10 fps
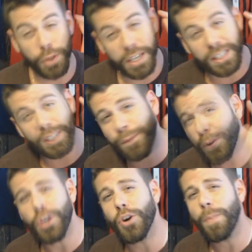So this is
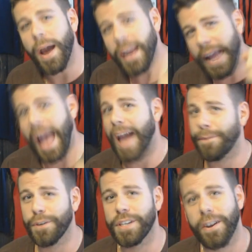for you, buddy,
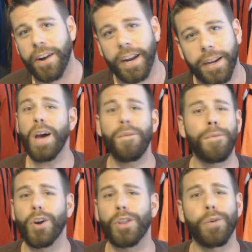and for Derek.
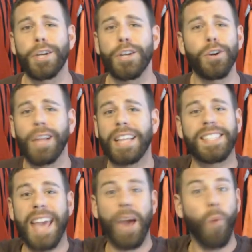Without further ado,
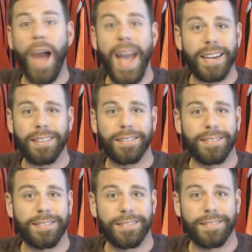let's get wet.